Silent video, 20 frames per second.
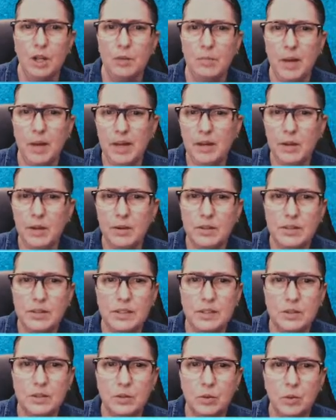you might notice
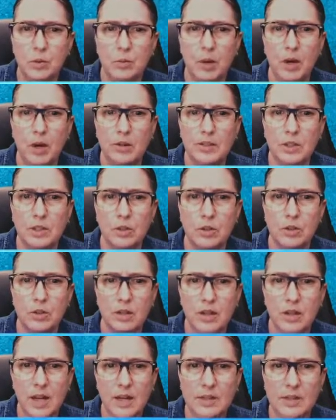these toolbars here
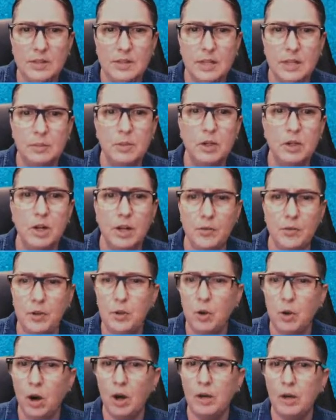look kind of similar if
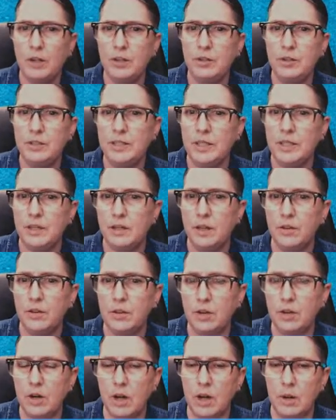you are using
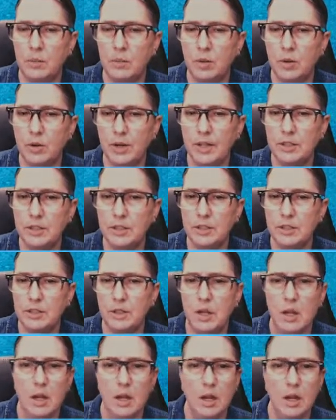another
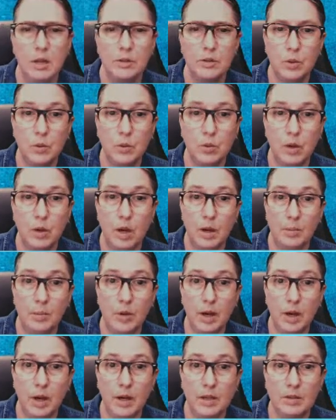creation tool
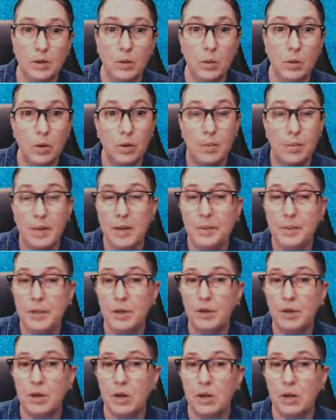product, or
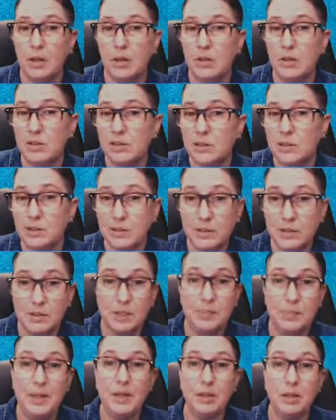maybe it looks
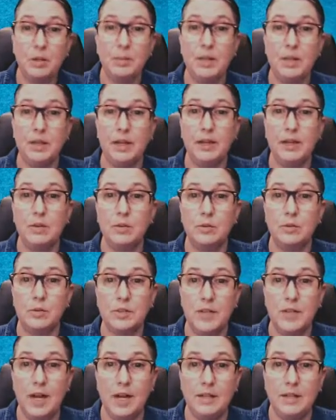to me a little bit like
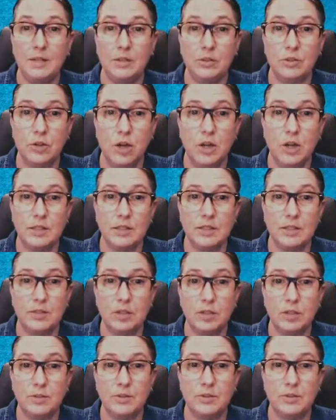Google Slides and Drawings
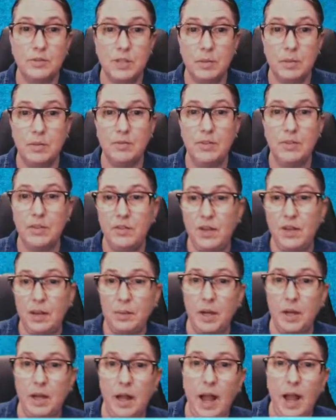in terms of some of the
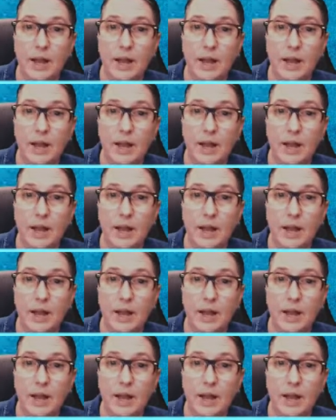same